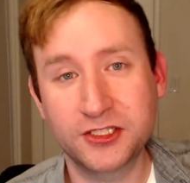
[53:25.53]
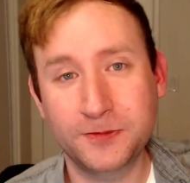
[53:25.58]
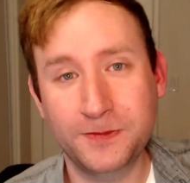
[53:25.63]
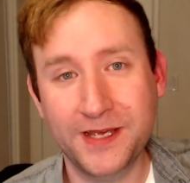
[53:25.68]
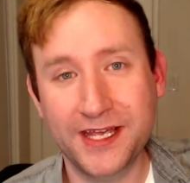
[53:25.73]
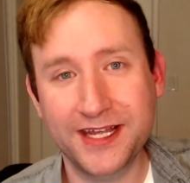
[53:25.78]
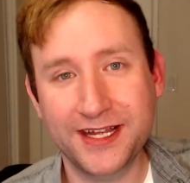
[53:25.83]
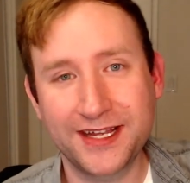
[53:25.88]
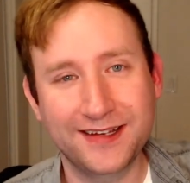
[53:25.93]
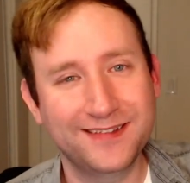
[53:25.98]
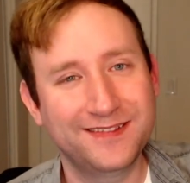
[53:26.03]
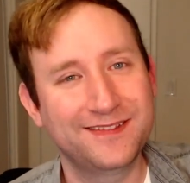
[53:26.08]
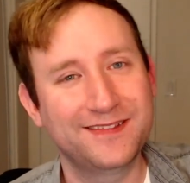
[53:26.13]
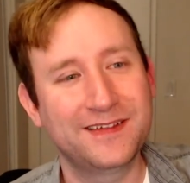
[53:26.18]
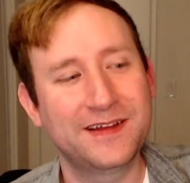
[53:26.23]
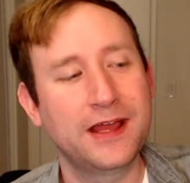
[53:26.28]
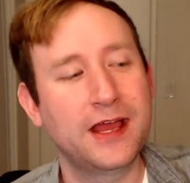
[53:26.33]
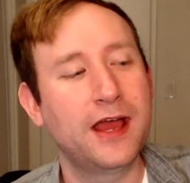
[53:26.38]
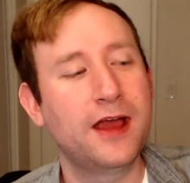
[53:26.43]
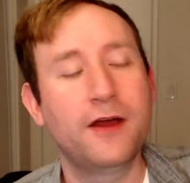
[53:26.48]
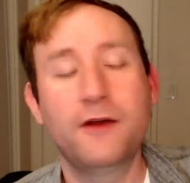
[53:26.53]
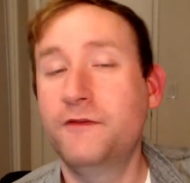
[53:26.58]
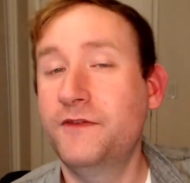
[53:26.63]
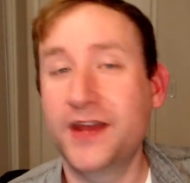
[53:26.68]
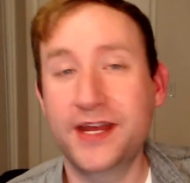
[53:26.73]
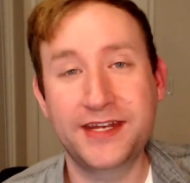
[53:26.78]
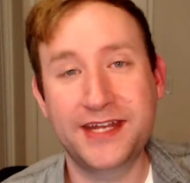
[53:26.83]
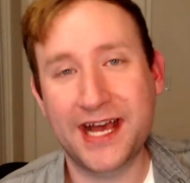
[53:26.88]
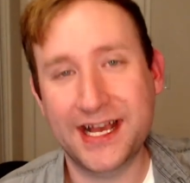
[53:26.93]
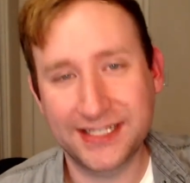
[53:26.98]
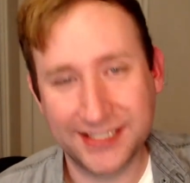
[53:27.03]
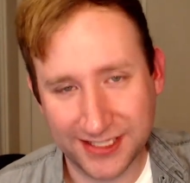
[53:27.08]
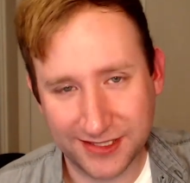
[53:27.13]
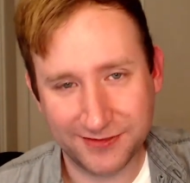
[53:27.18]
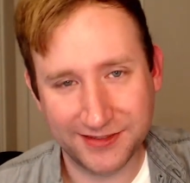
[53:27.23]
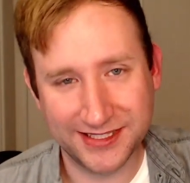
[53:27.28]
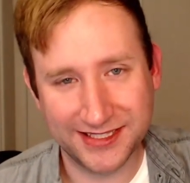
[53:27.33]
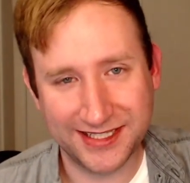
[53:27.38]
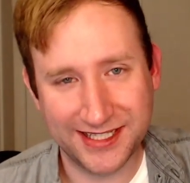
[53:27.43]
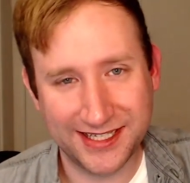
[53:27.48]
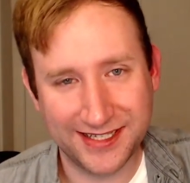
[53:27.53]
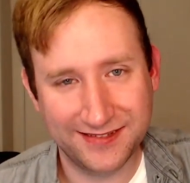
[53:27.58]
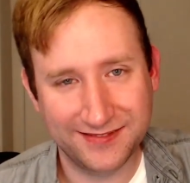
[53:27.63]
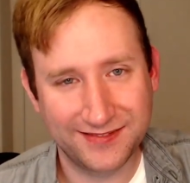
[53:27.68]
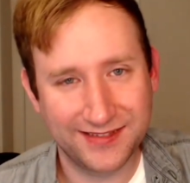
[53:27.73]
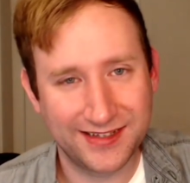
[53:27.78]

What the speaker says: pick fantastic whiskey.